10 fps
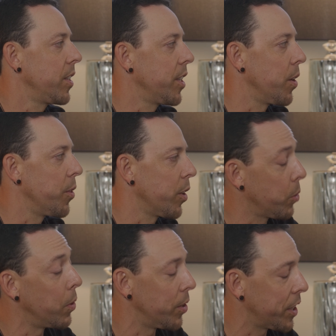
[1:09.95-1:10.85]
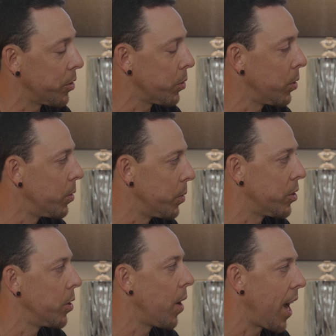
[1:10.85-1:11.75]
your quality control was
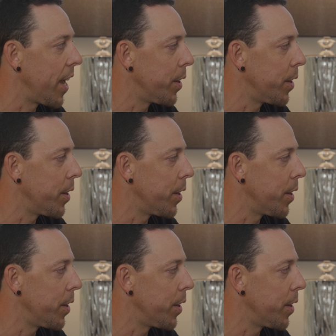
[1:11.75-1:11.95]
so high